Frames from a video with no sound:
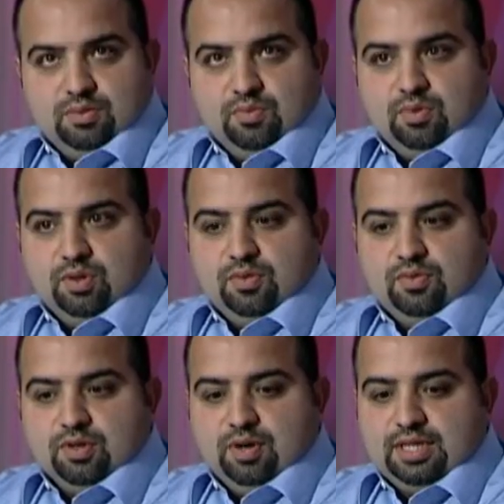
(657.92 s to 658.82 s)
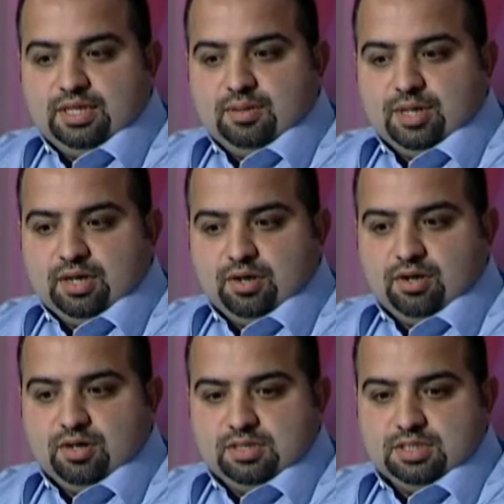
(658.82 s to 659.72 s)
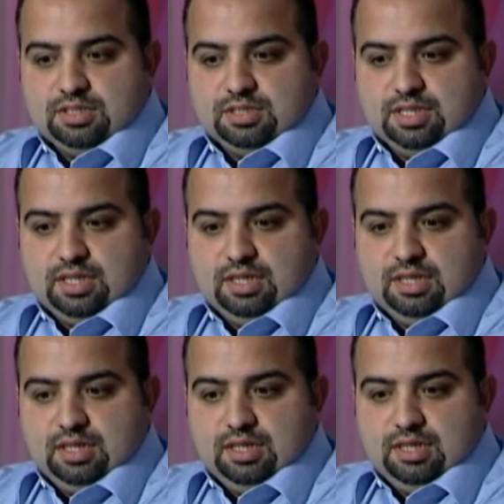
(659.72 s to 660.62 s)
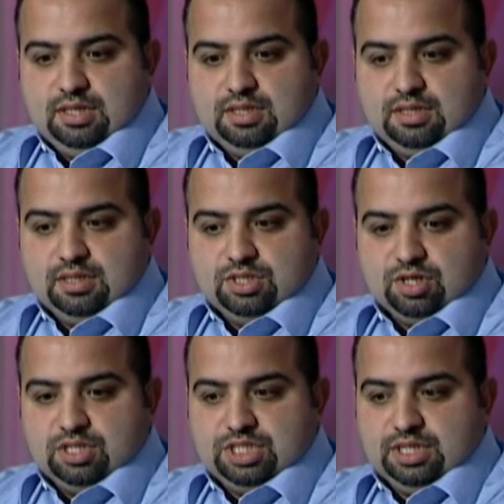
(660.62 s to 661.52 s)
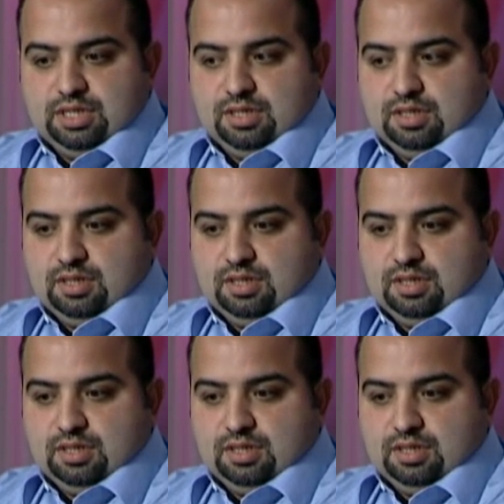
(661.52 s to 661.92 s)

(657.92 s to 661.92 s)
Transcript: Well, the great thing about our cars is that the the charging